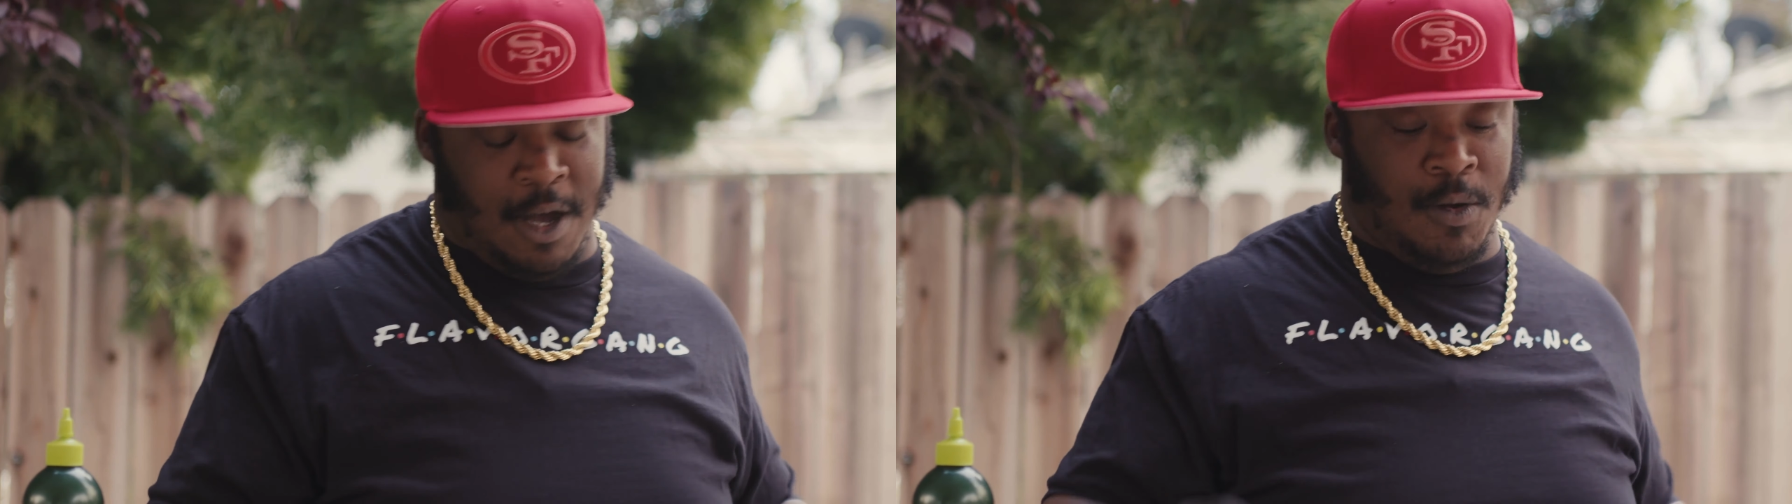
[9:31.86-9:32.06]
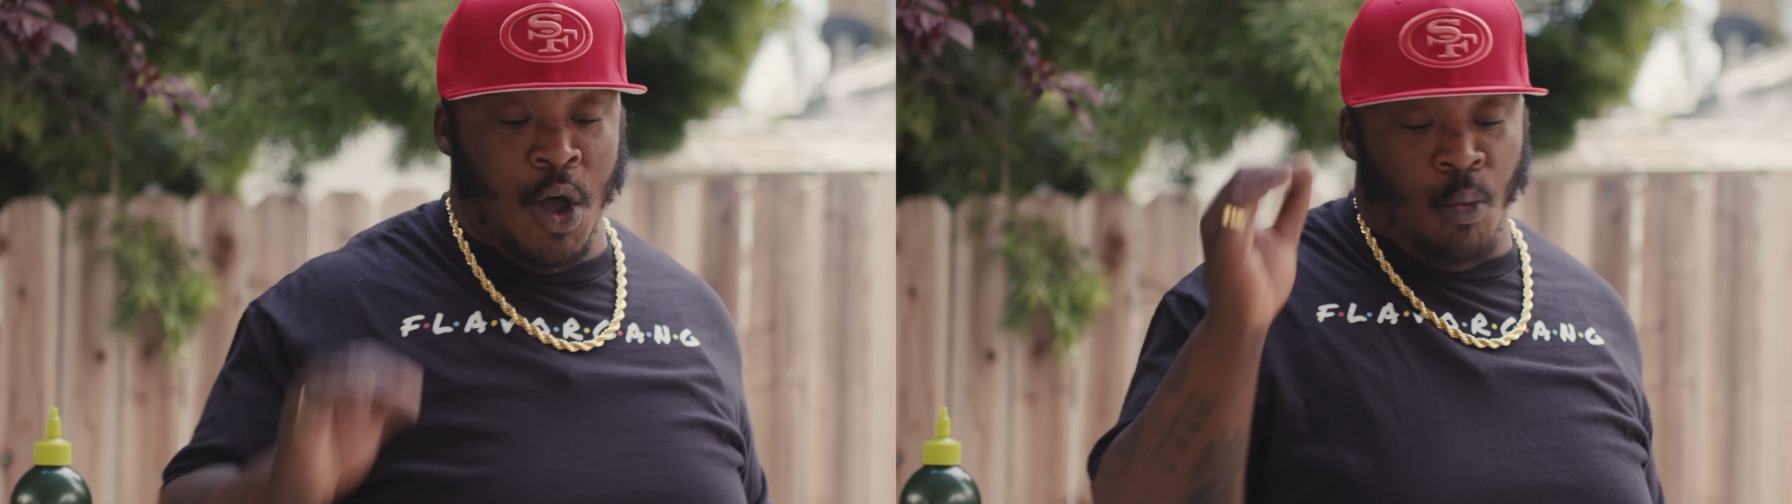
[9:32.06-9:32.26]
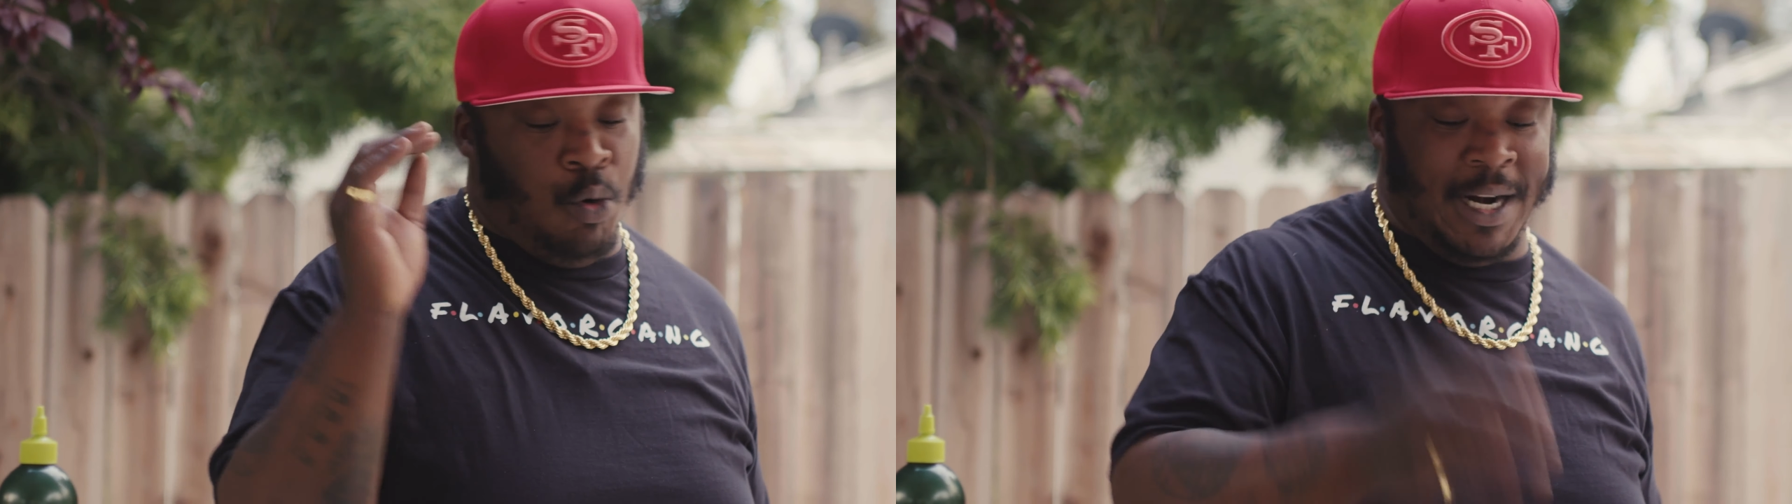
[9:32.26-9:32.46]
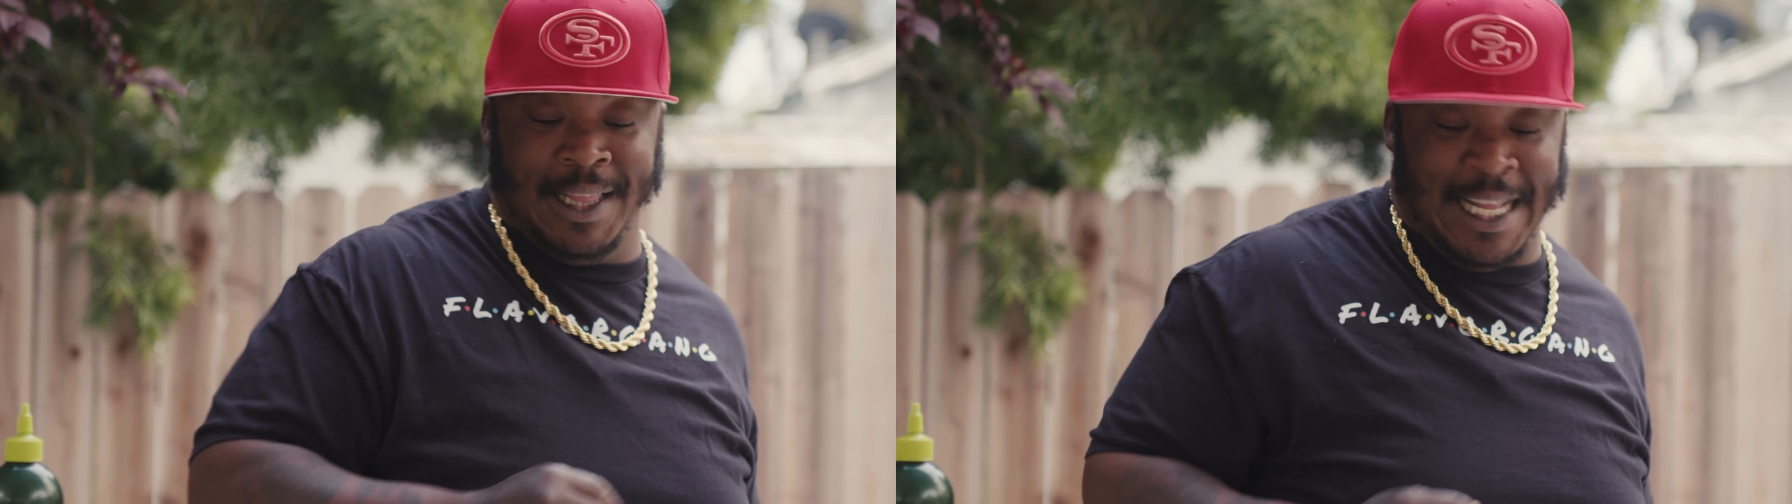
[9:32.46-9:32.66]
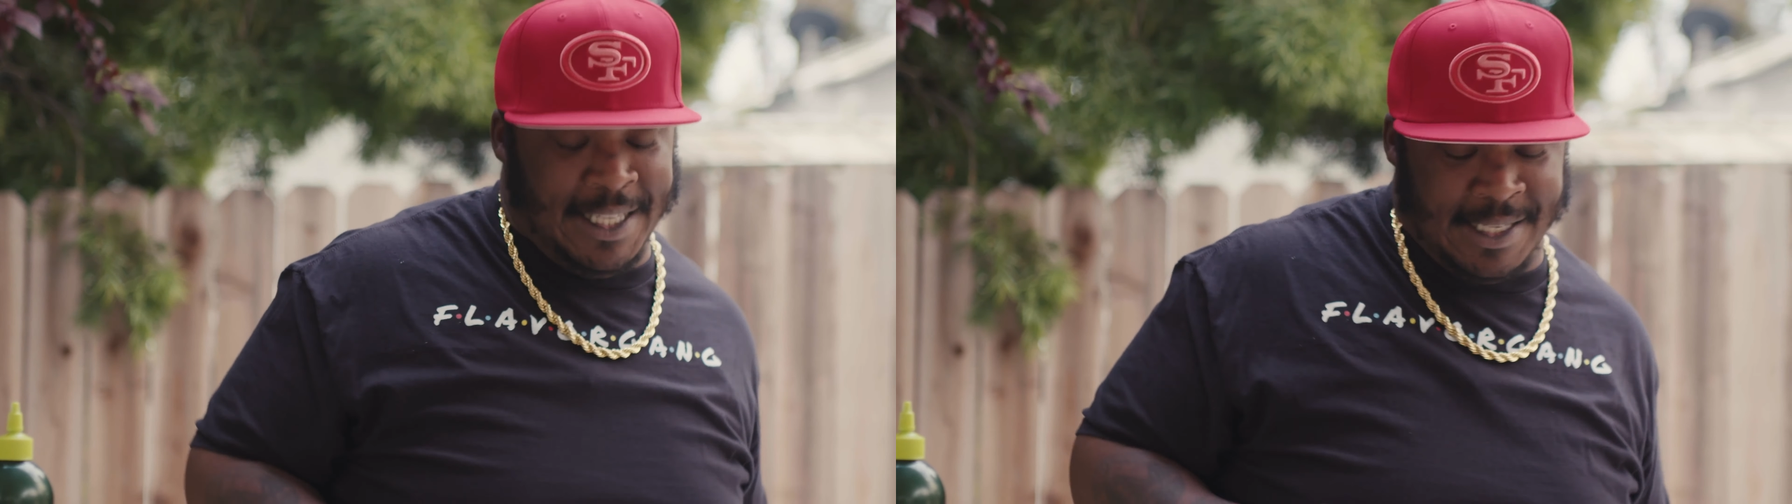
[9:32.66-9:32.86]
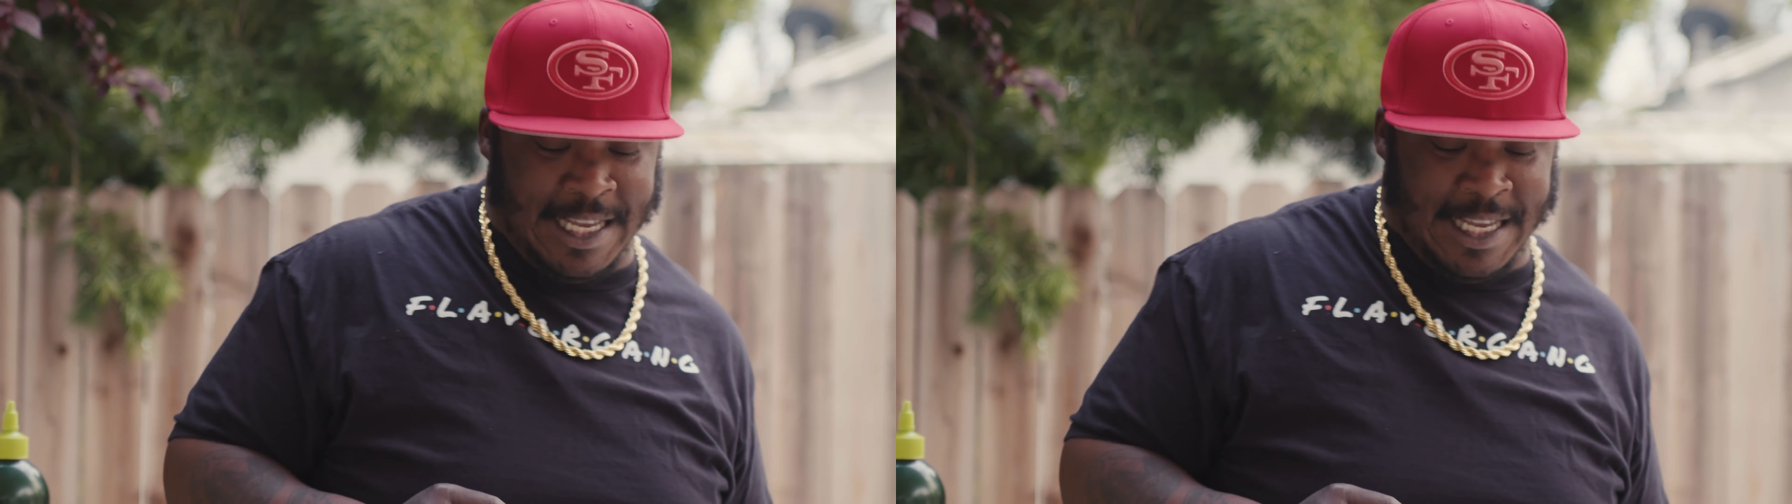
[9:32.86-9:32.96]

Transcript: So we're gonna let this